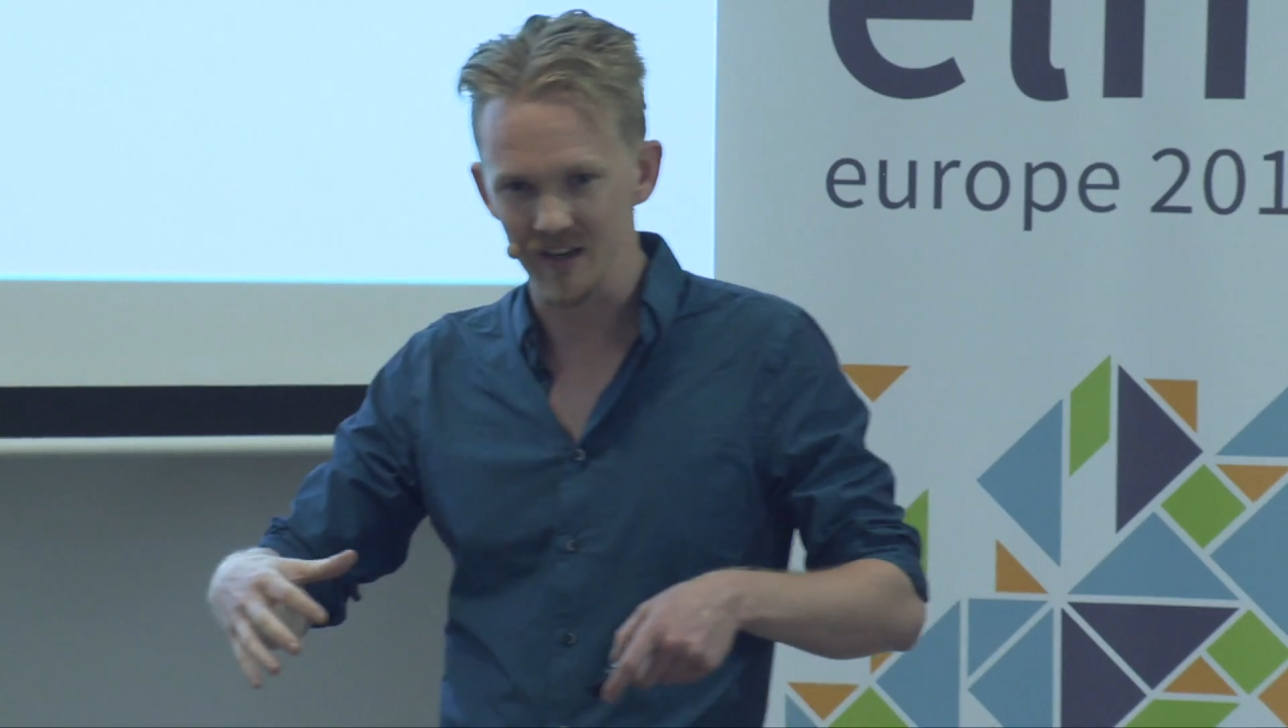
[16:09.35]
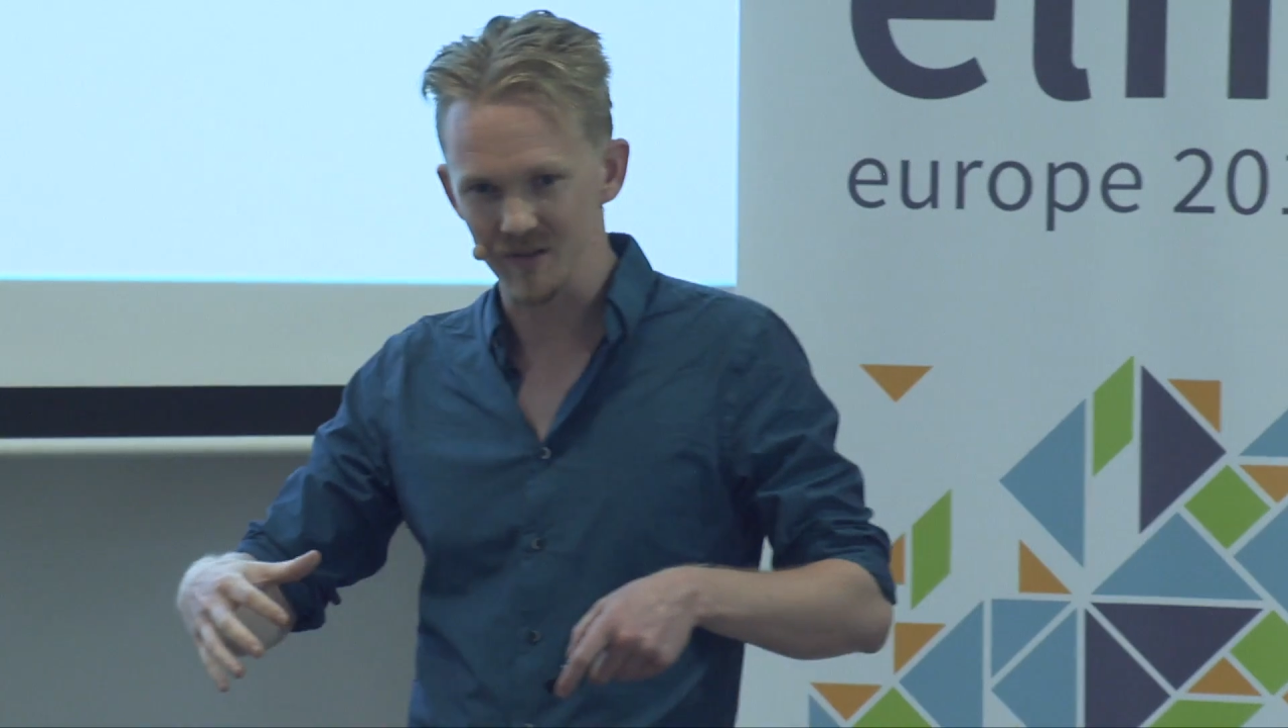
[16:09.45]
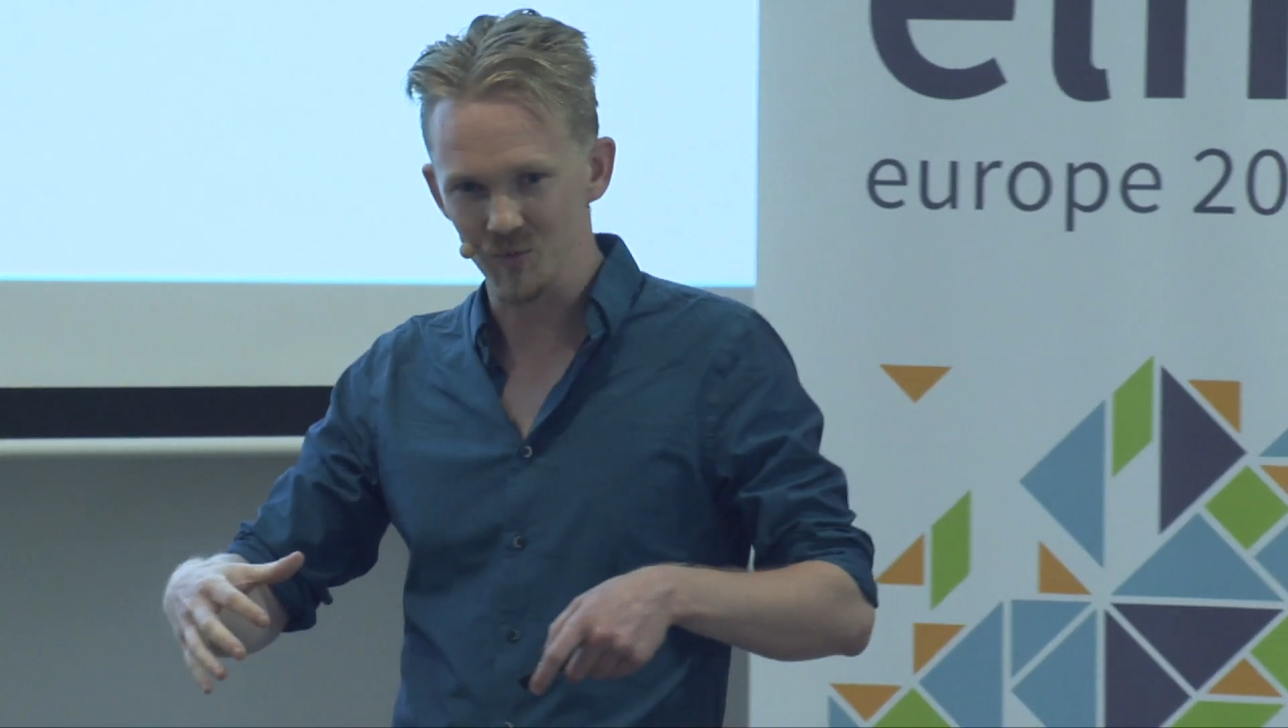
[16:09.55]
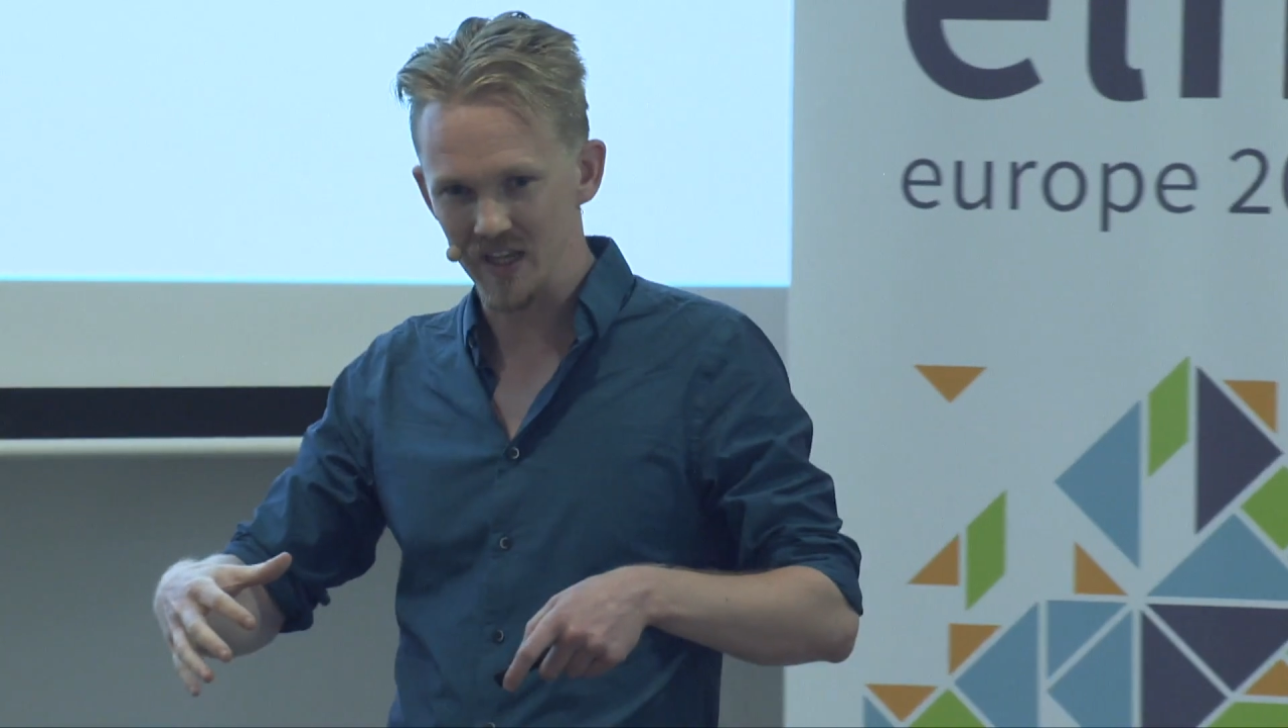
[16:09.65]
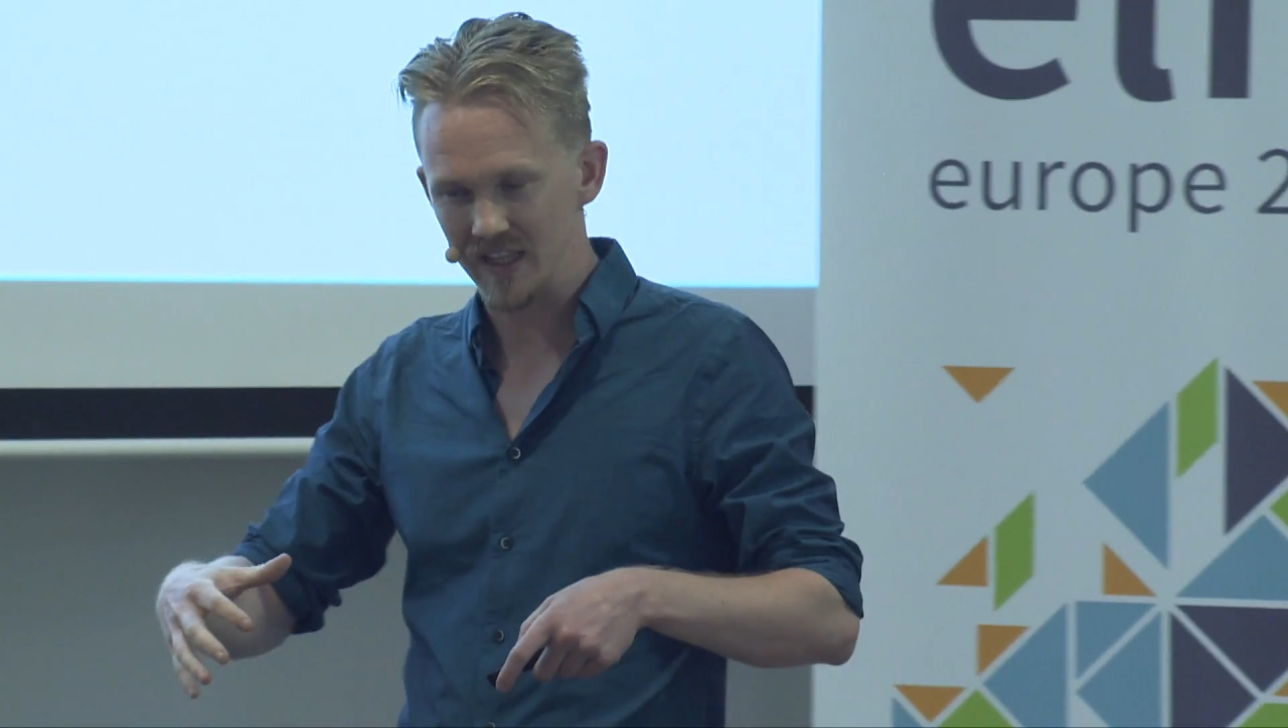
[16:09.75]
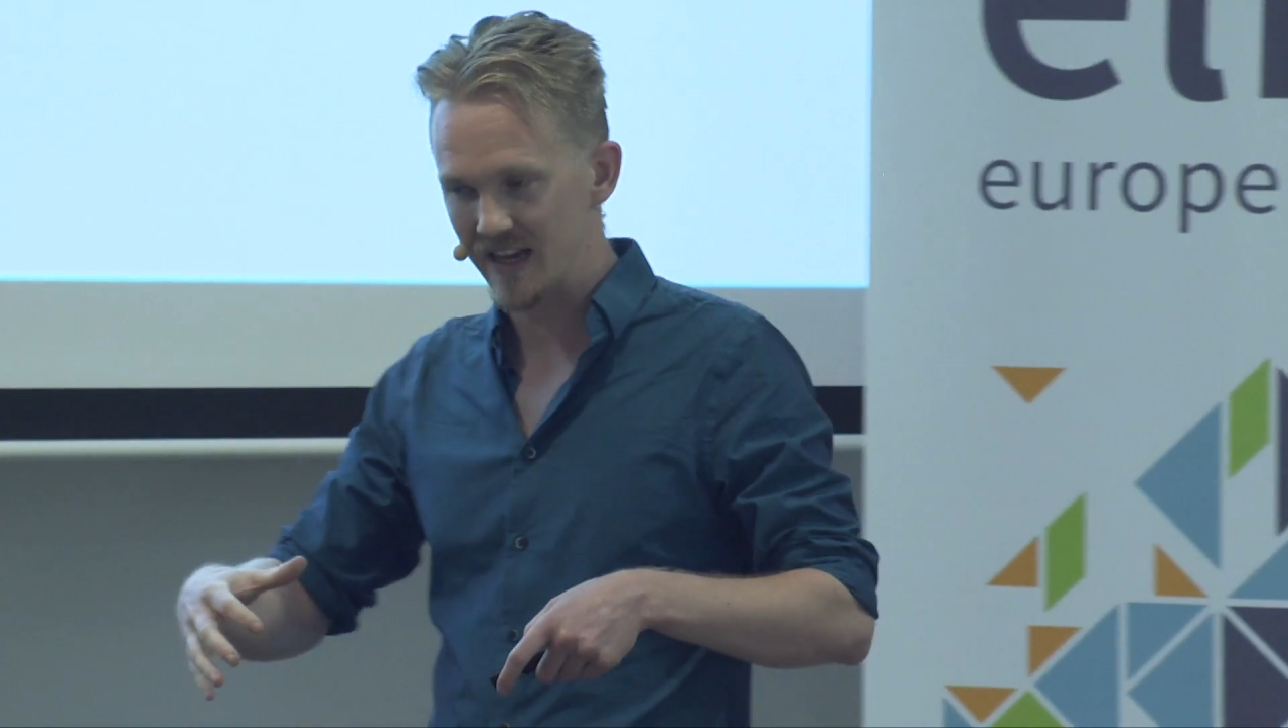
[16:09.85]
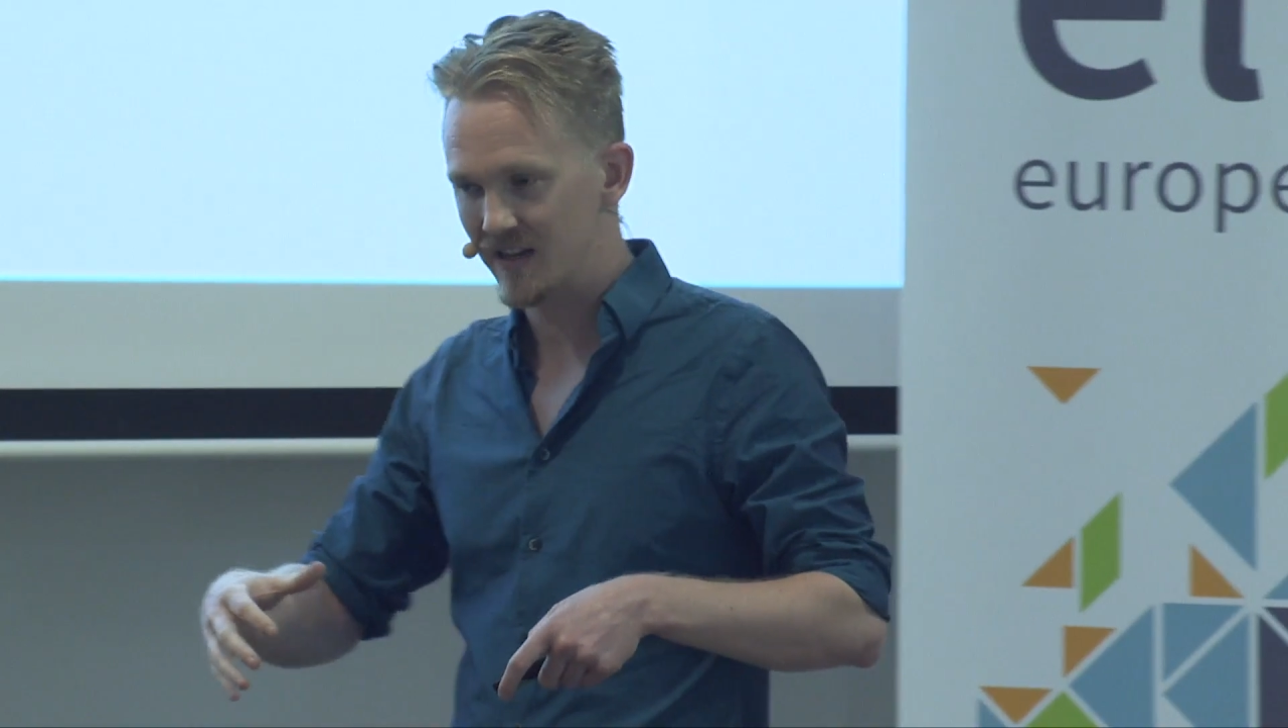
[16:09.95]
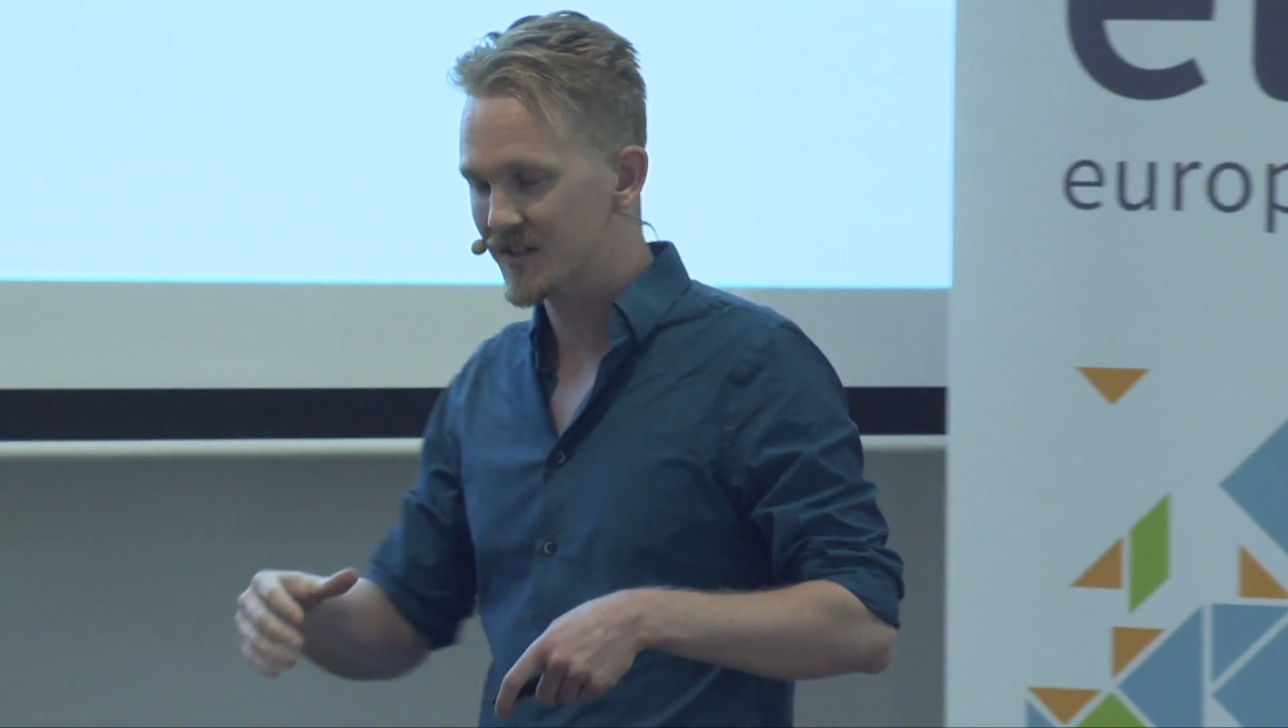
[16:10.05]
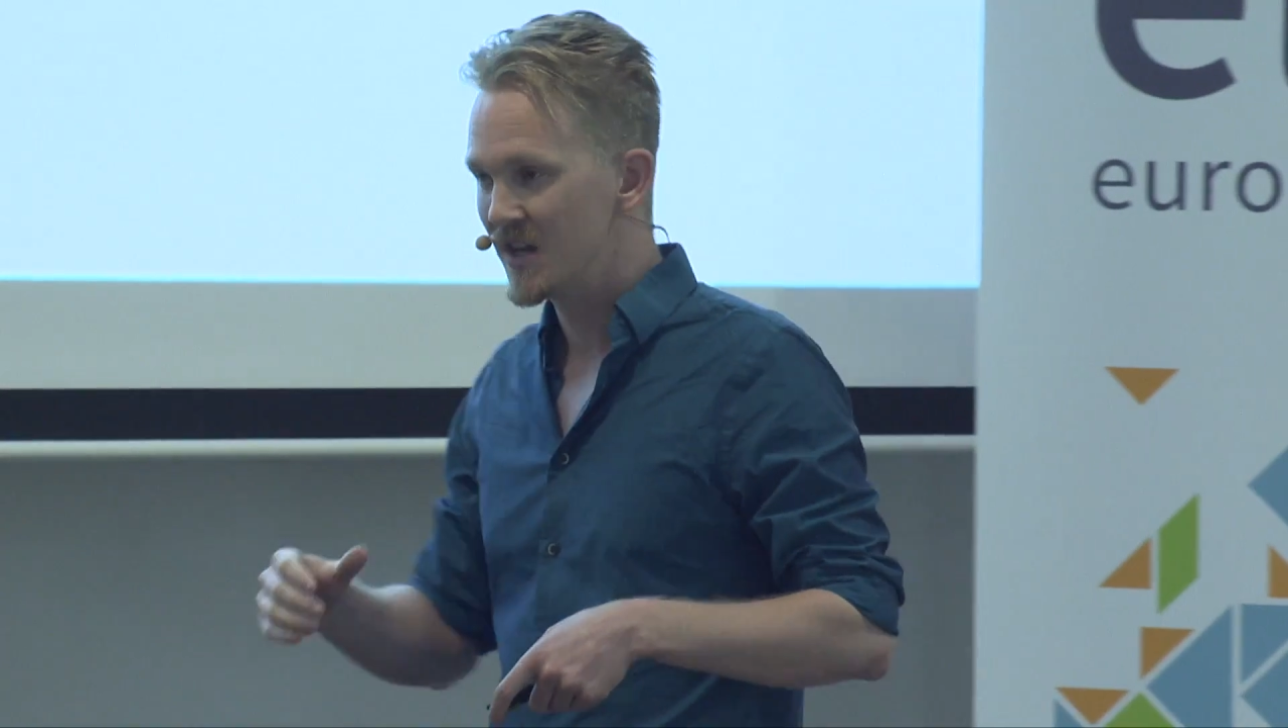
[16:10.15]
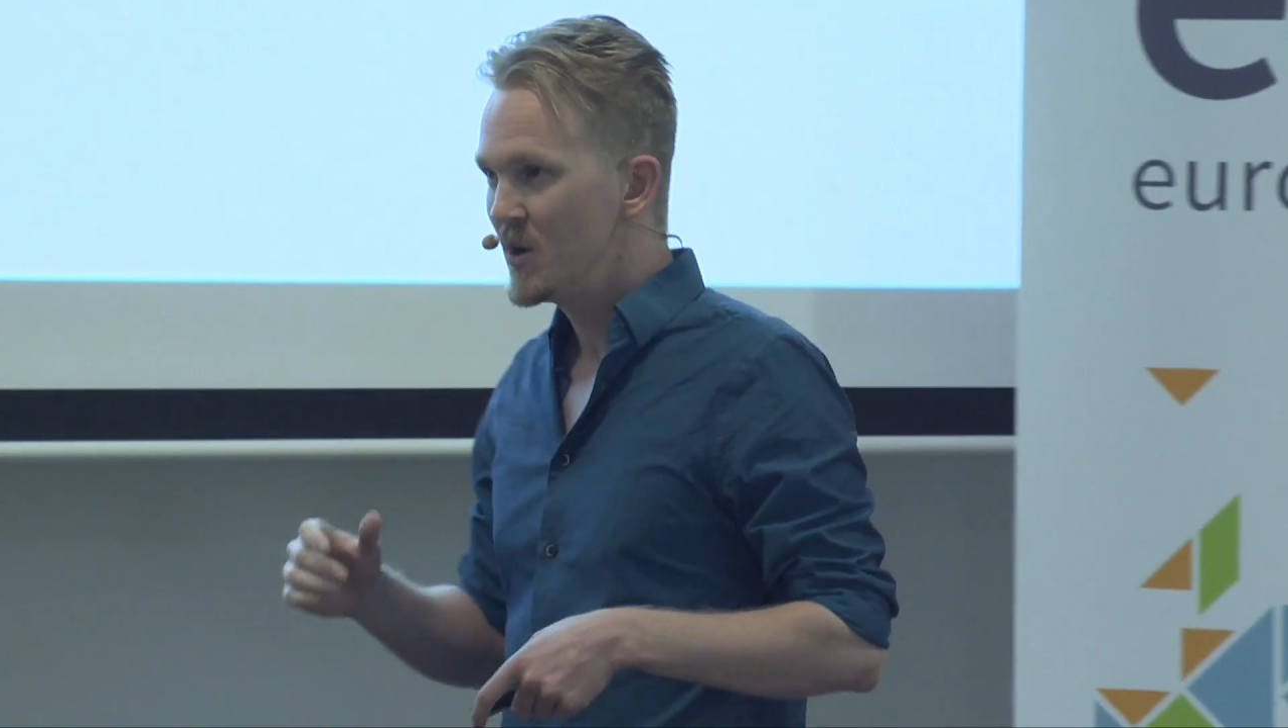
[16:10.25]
on what layouts.